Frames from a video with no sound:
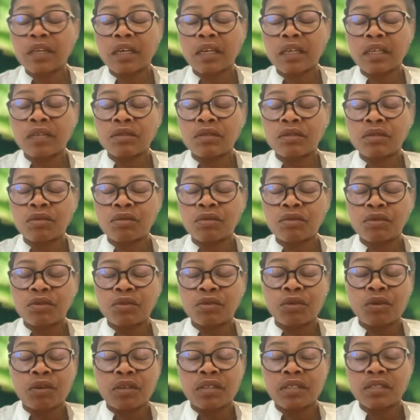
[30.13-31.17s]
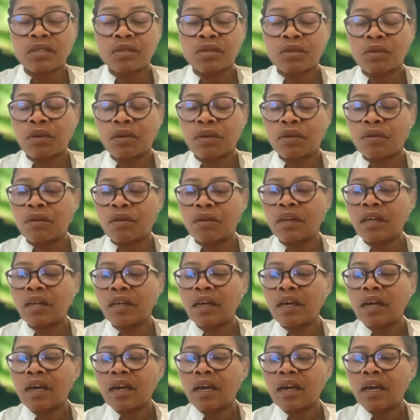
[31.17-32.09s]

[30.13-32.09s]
radio noise going on.